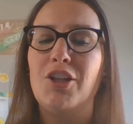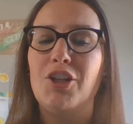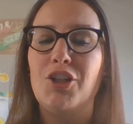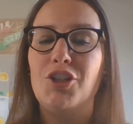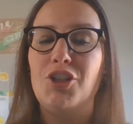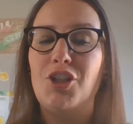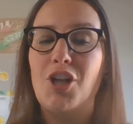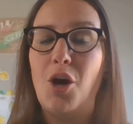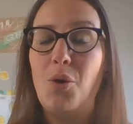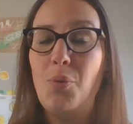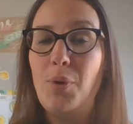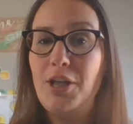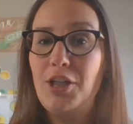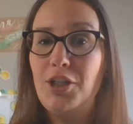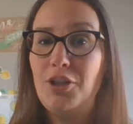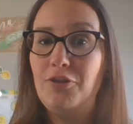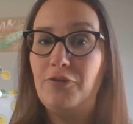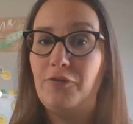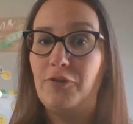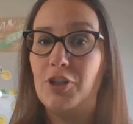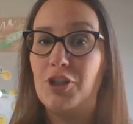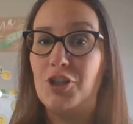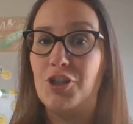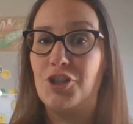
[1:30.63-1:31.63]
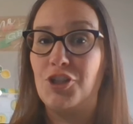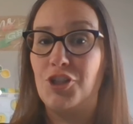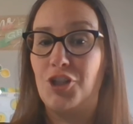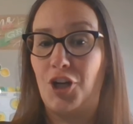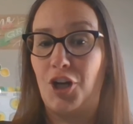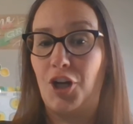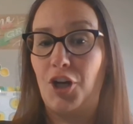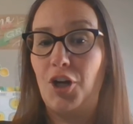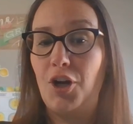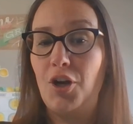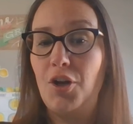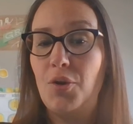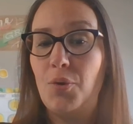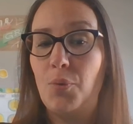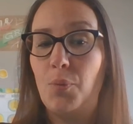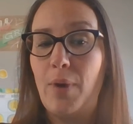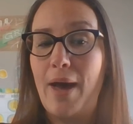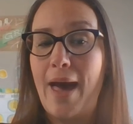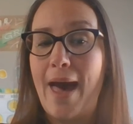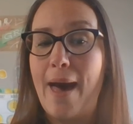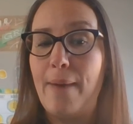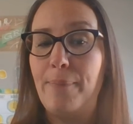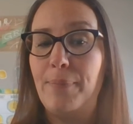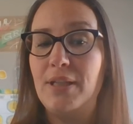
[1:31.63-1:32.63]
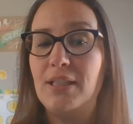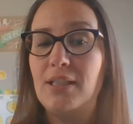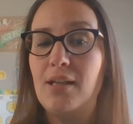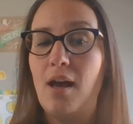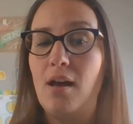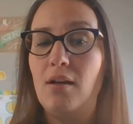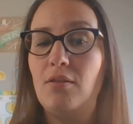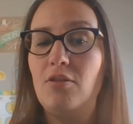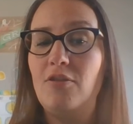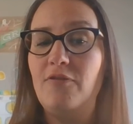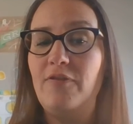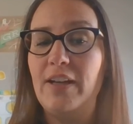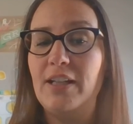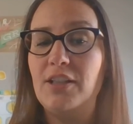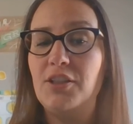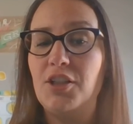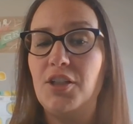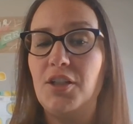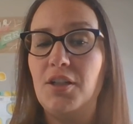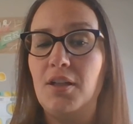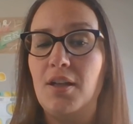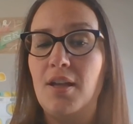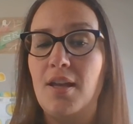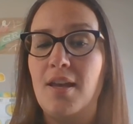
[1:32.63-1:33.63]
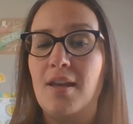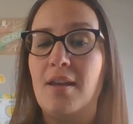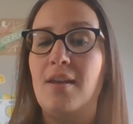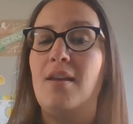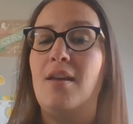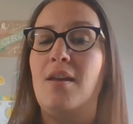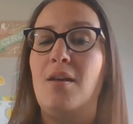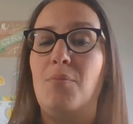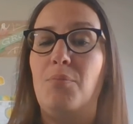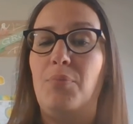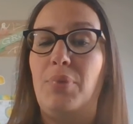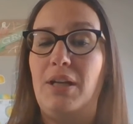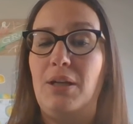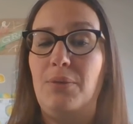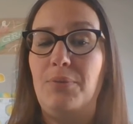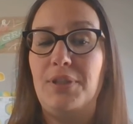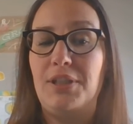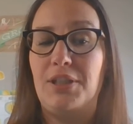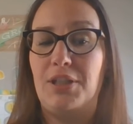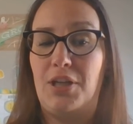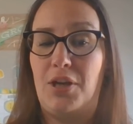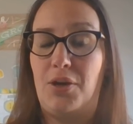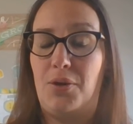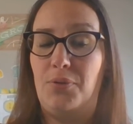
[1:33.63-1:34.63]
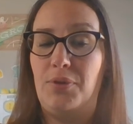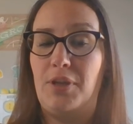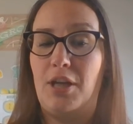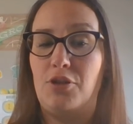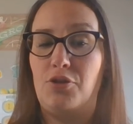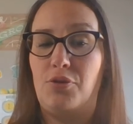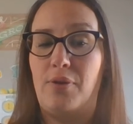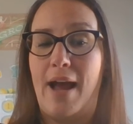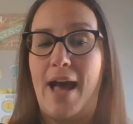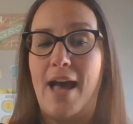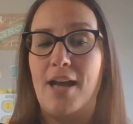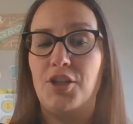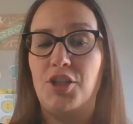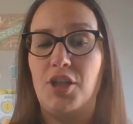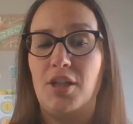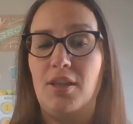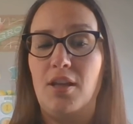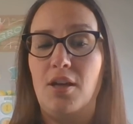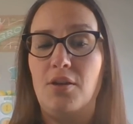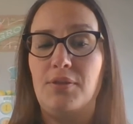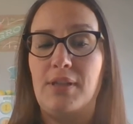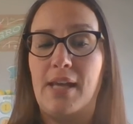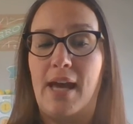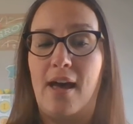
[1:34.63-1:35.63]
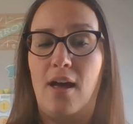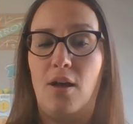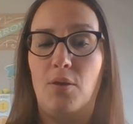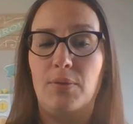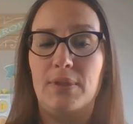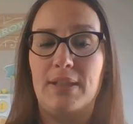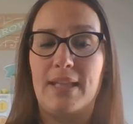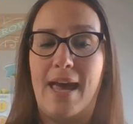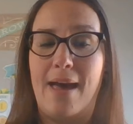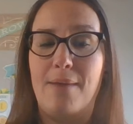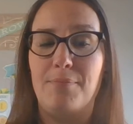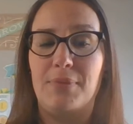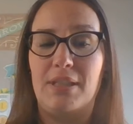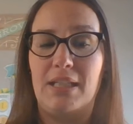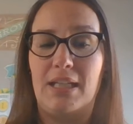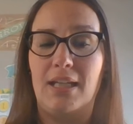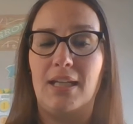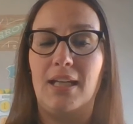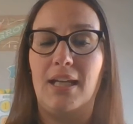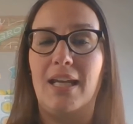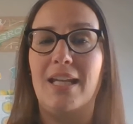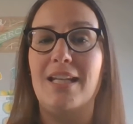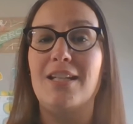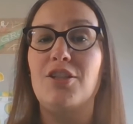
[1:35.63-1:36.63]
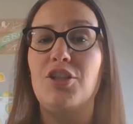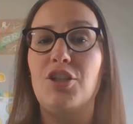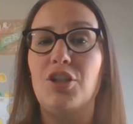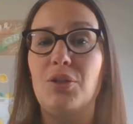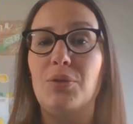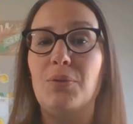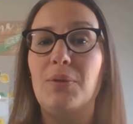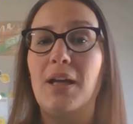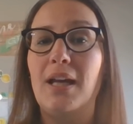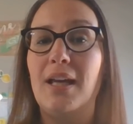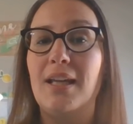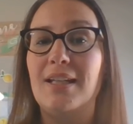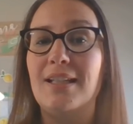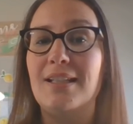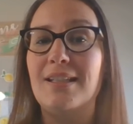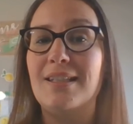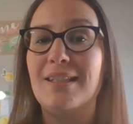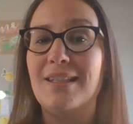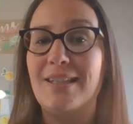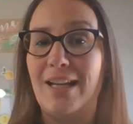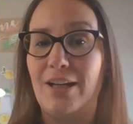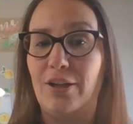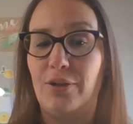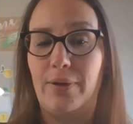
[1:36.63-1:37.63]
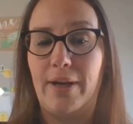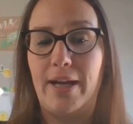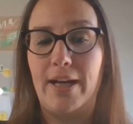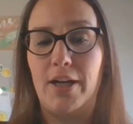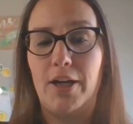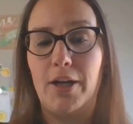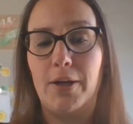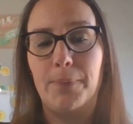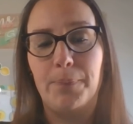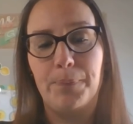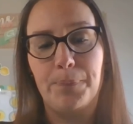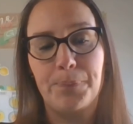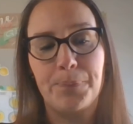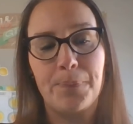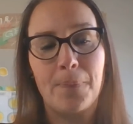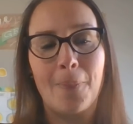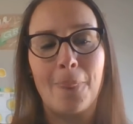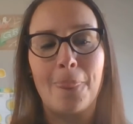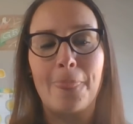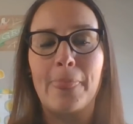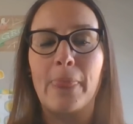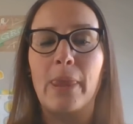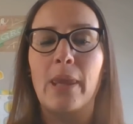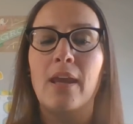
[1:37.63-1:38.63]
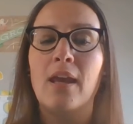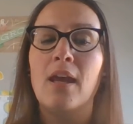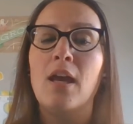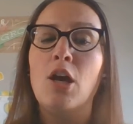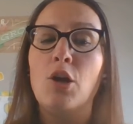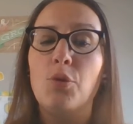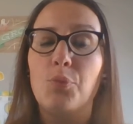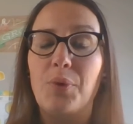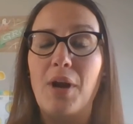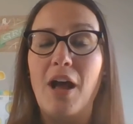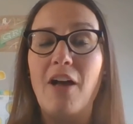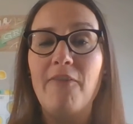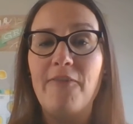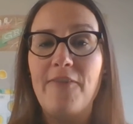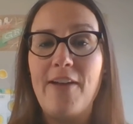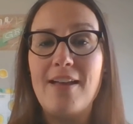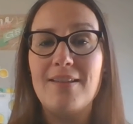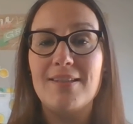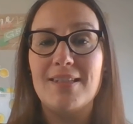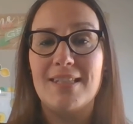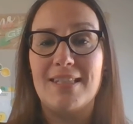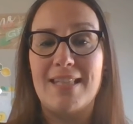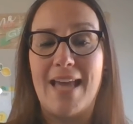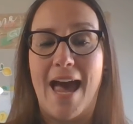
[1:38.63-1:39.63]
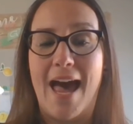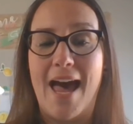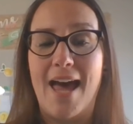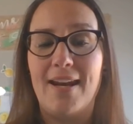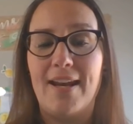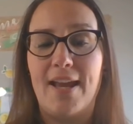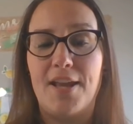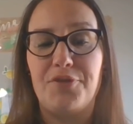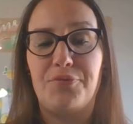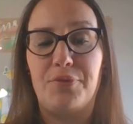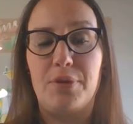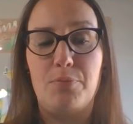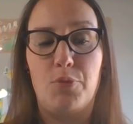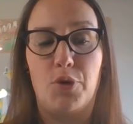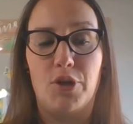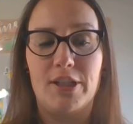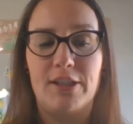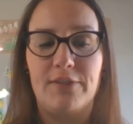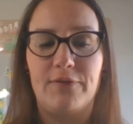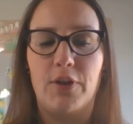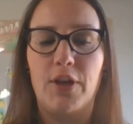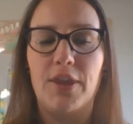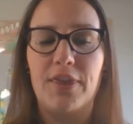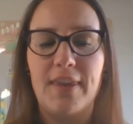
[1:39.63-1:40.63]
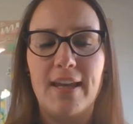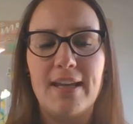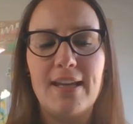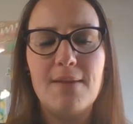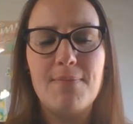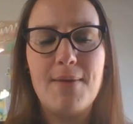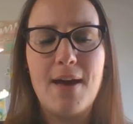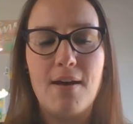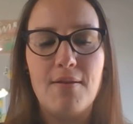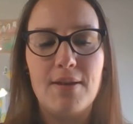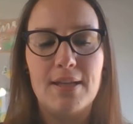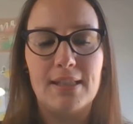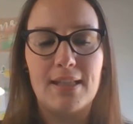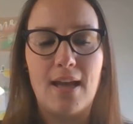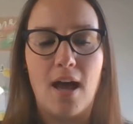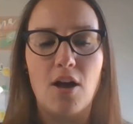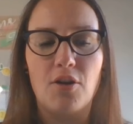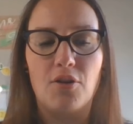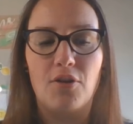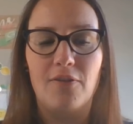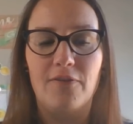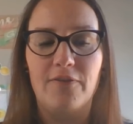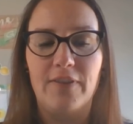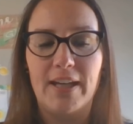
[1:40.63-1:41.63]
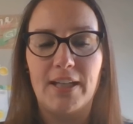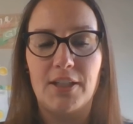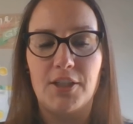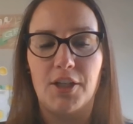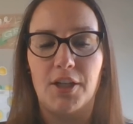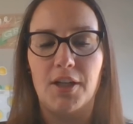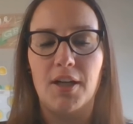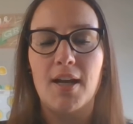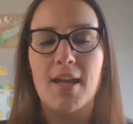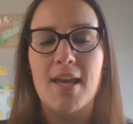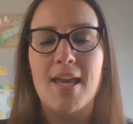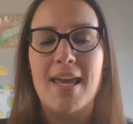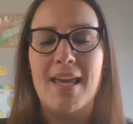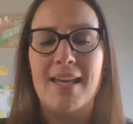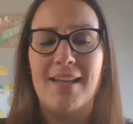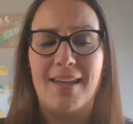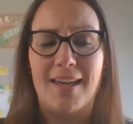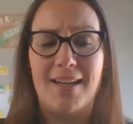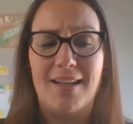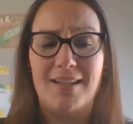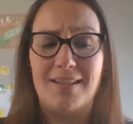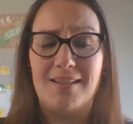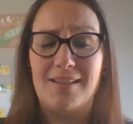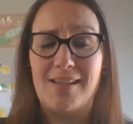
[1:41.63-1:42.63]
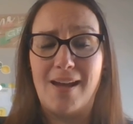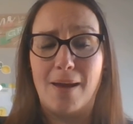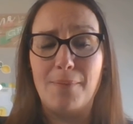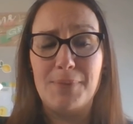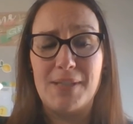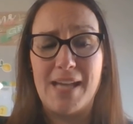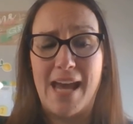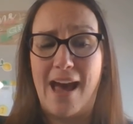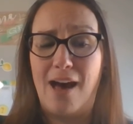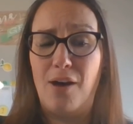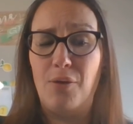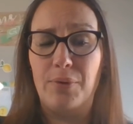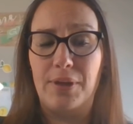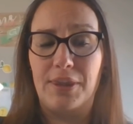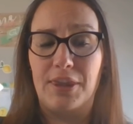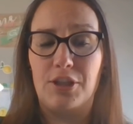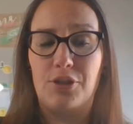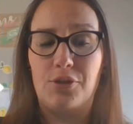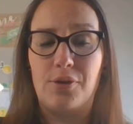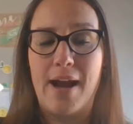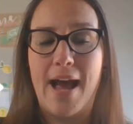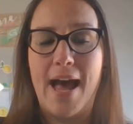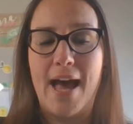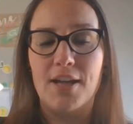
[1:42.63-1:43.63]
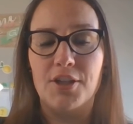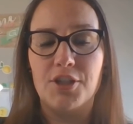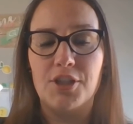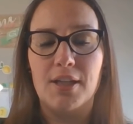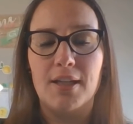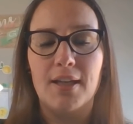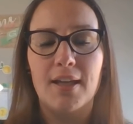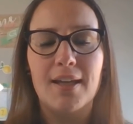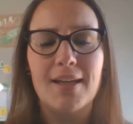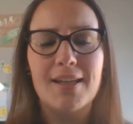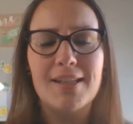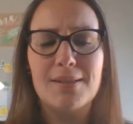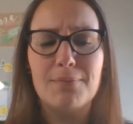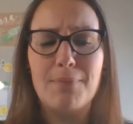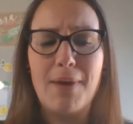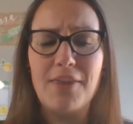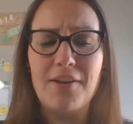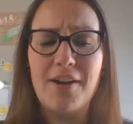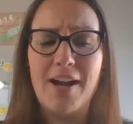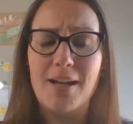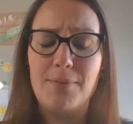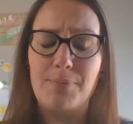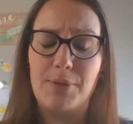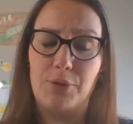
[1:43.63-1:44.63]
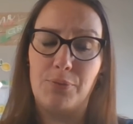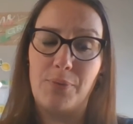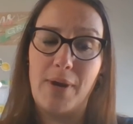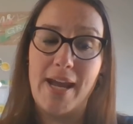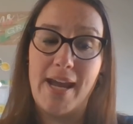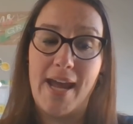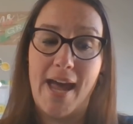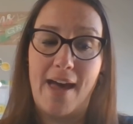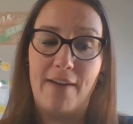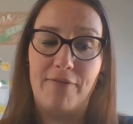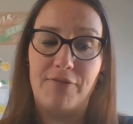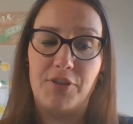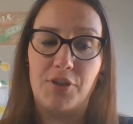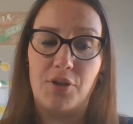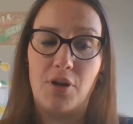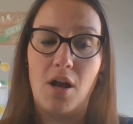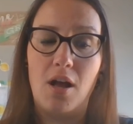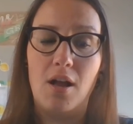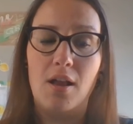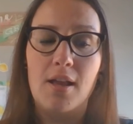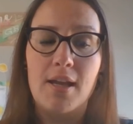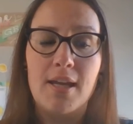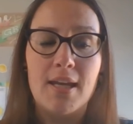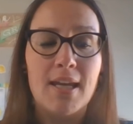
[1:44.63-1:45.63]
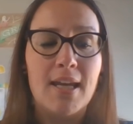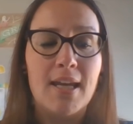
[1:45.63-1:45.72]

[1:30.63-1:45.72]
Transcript: No one knew for sure what happened to Uncle Victor, but it was known that trash in the hotel was emptied into an incinerator. Ralph felt sad and remorseful thinking about his Uncle Victor getting dumped out with the trash. His mother had been right after all.